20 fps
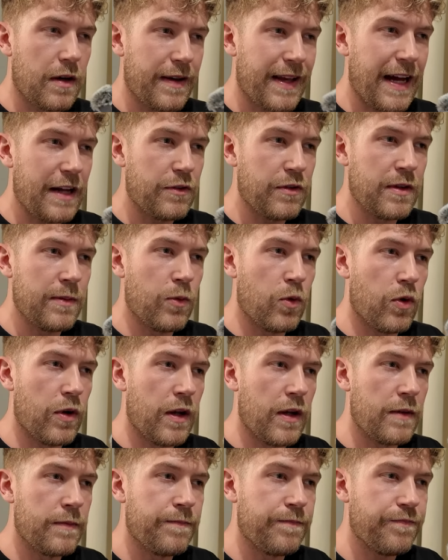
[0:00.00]
I'll catch you in the
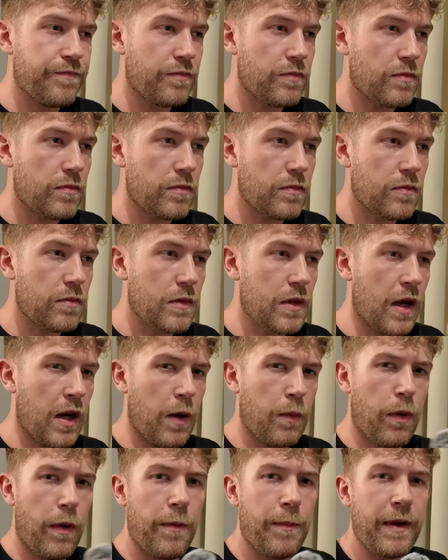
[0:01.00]
morning, and
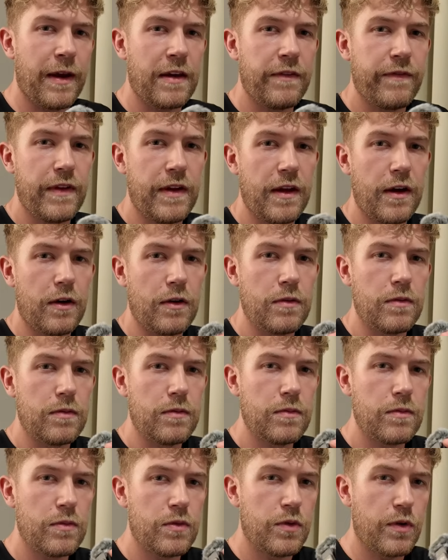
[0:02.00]
I'll probably make a video
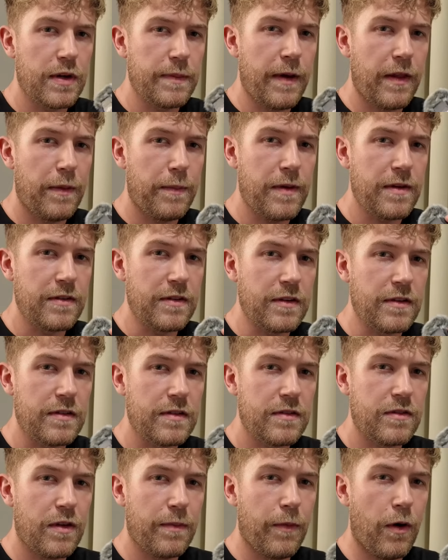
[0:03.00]
talking about the
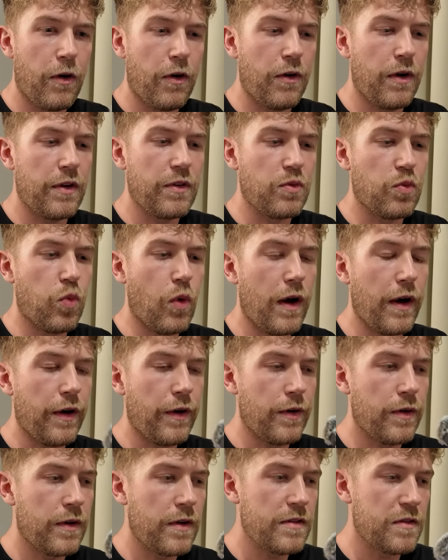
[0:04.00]
business tomorrow as
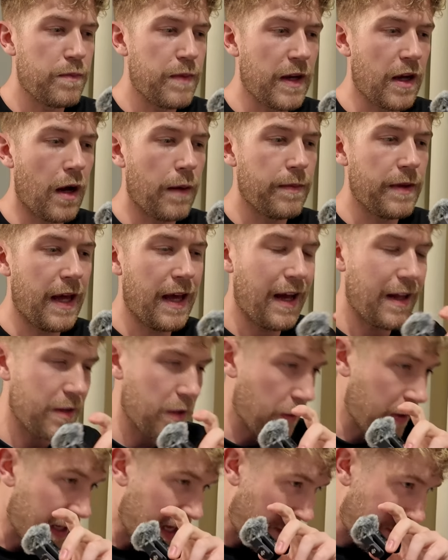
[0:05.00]
well as a big update. I
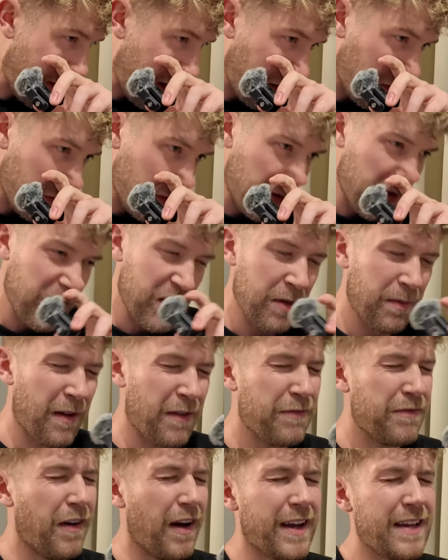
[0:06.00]
do want to get back on the YouTube. I
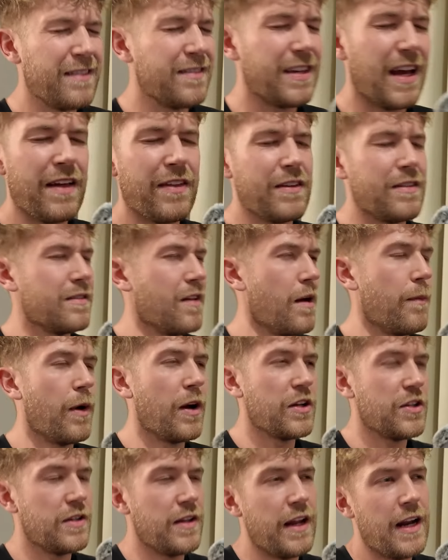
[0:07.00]
fucking say this so
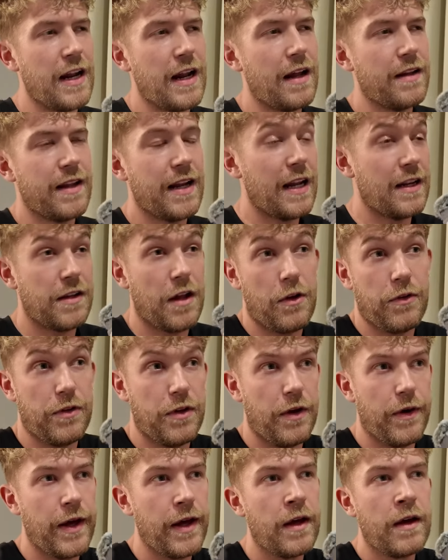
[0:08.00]
much, and then I don't
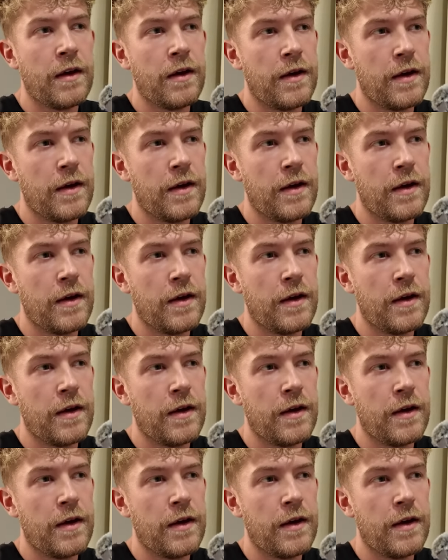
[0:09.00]
do it.